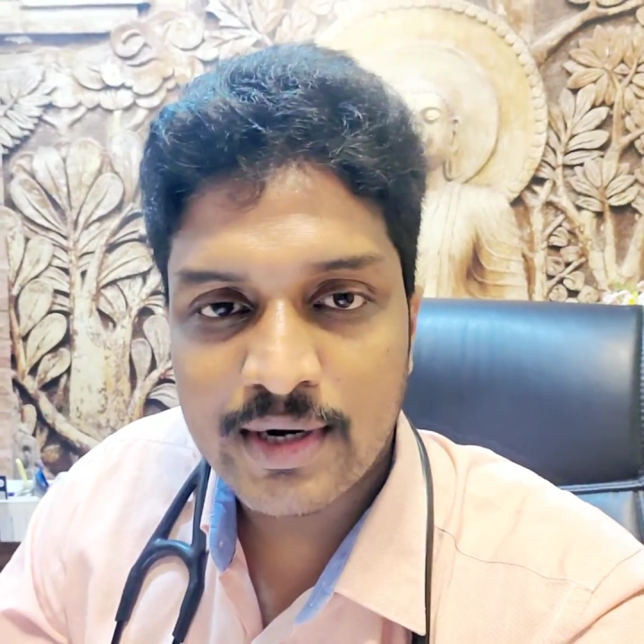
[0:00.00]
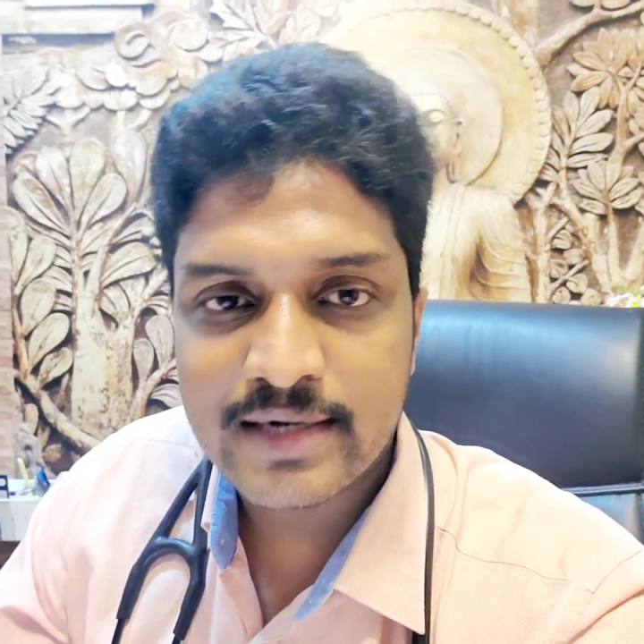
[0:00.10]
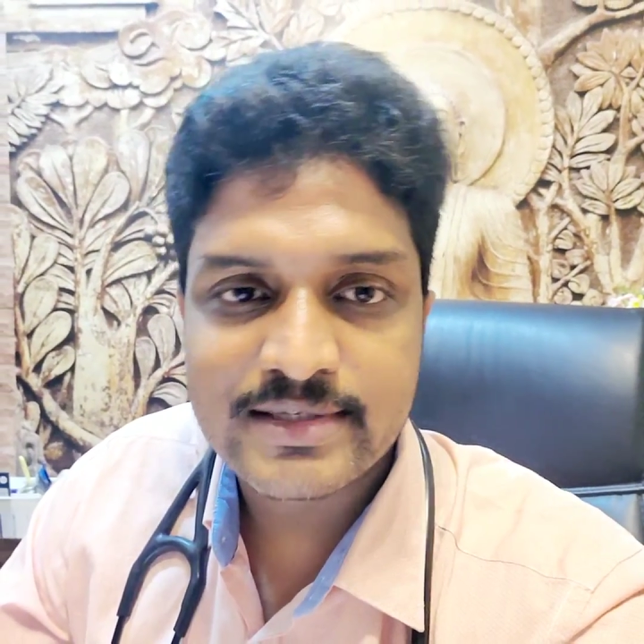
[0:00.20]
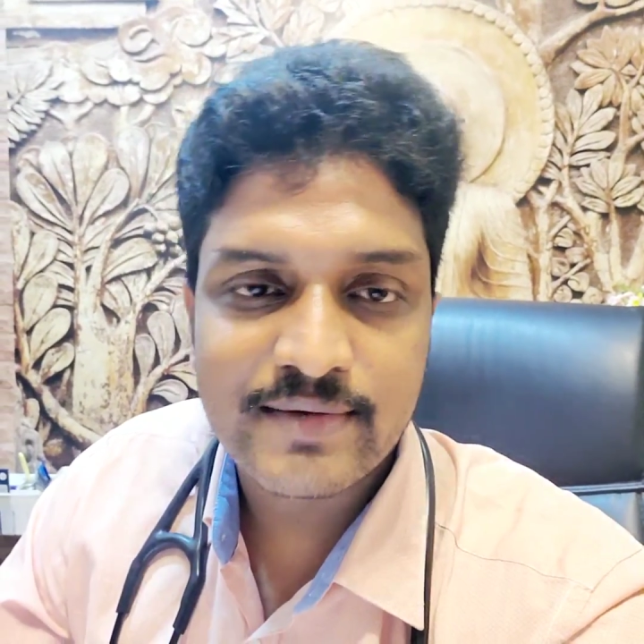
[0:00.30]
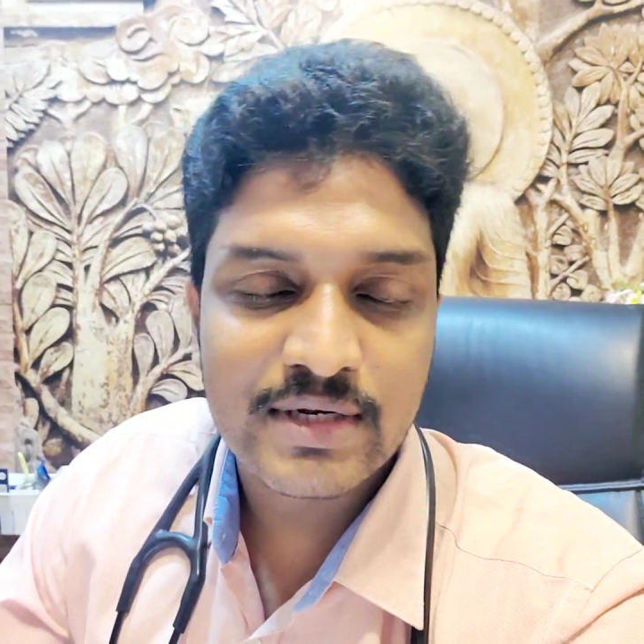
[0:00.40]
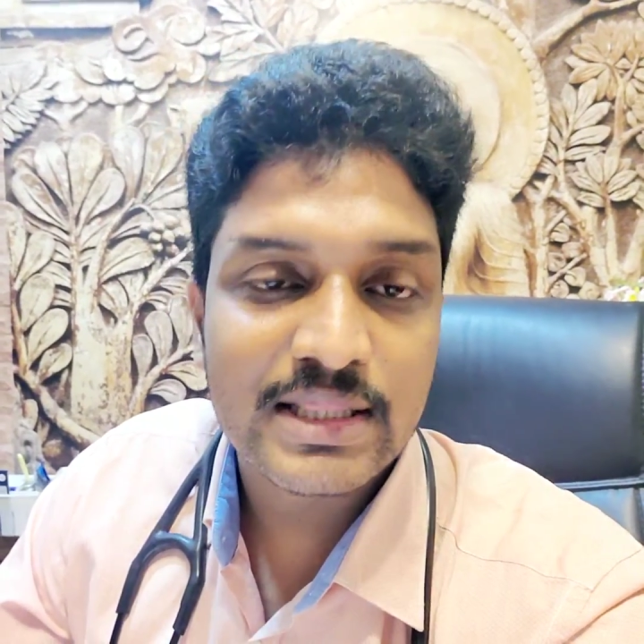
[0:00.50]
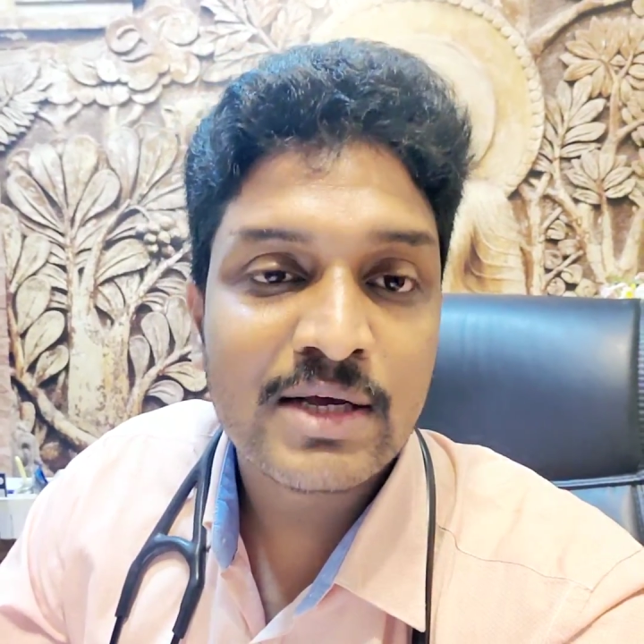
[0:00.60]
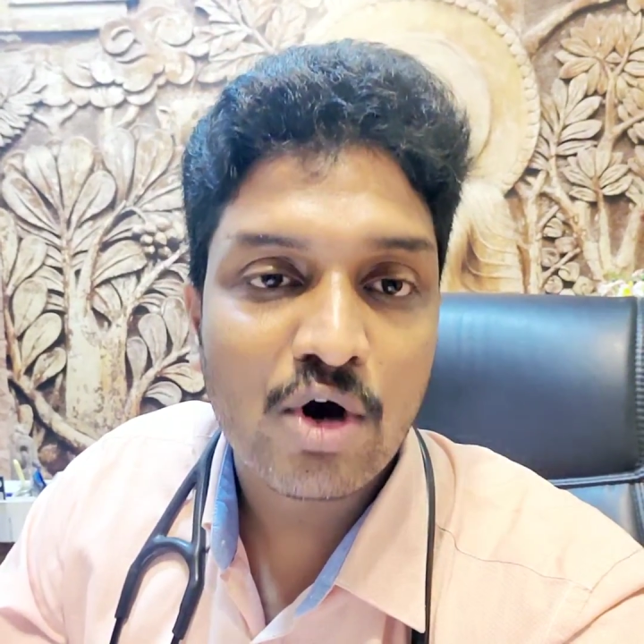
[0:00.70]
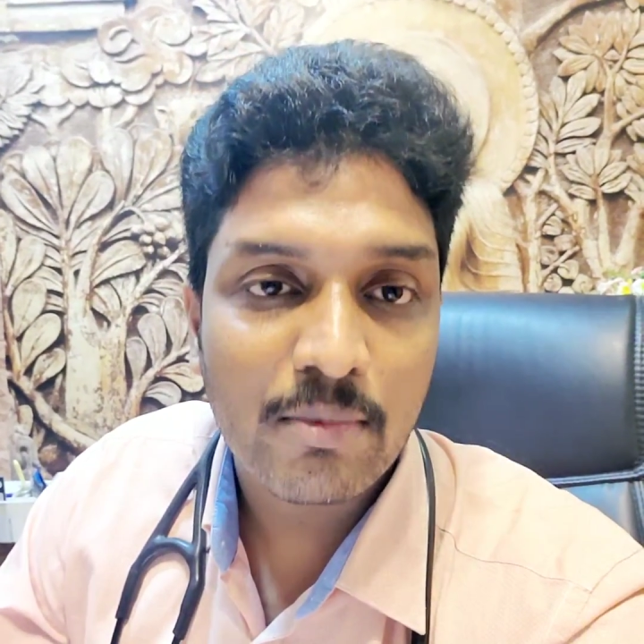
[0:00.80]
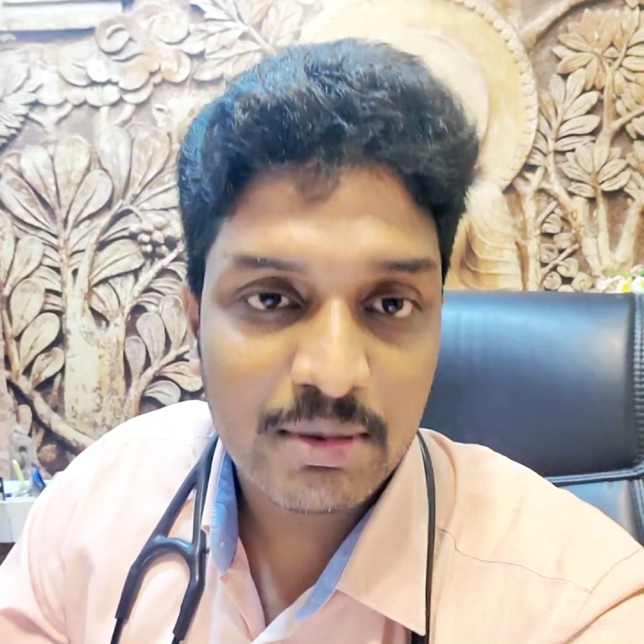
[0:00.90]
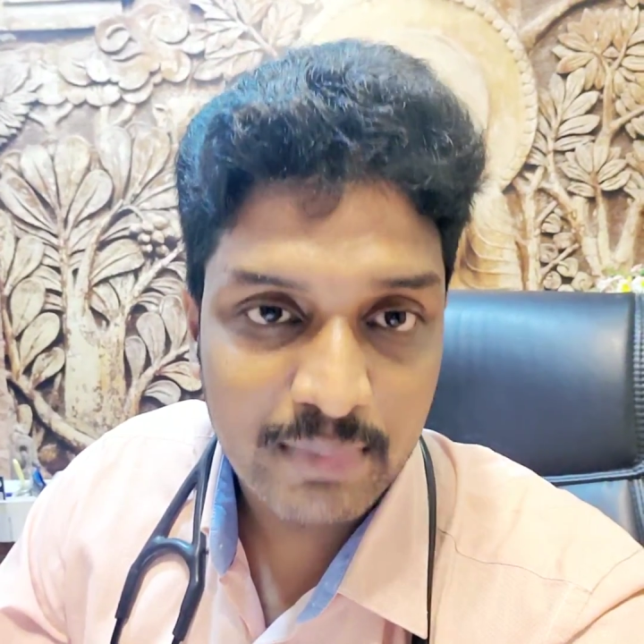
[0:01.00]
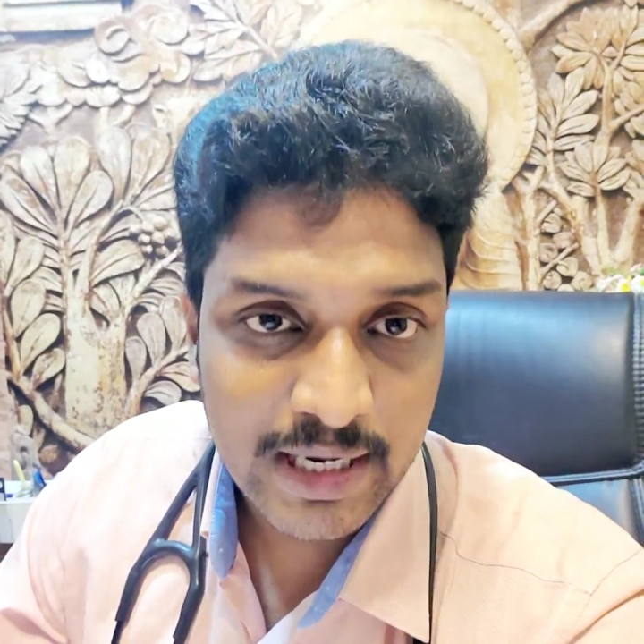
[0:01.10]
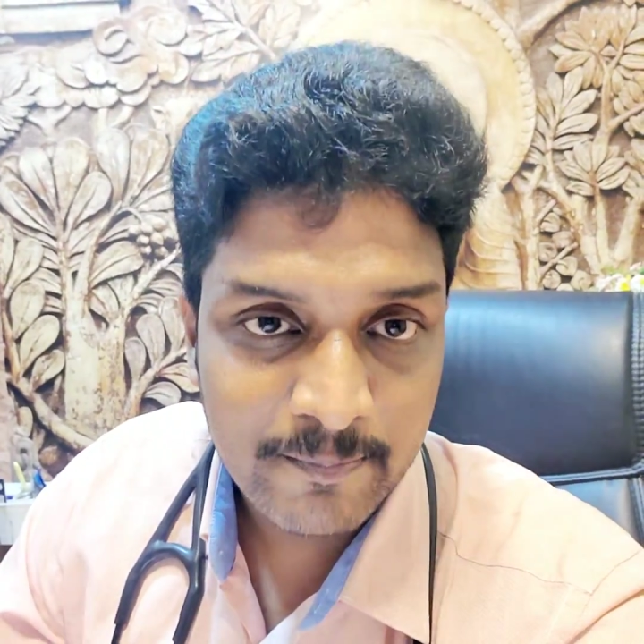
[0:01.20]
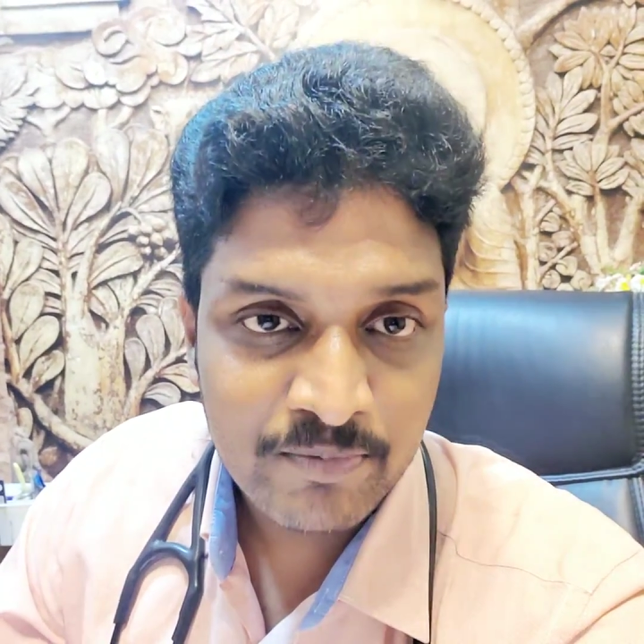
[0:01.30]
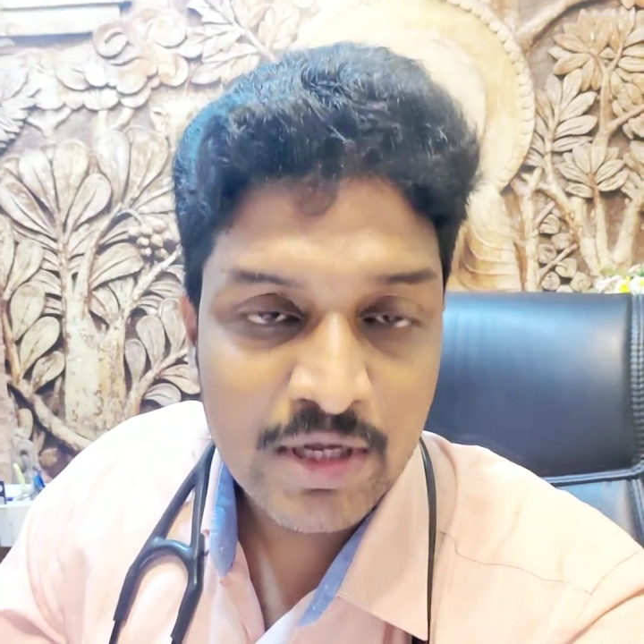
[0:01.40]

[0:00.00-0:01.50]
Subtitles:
else even the common man.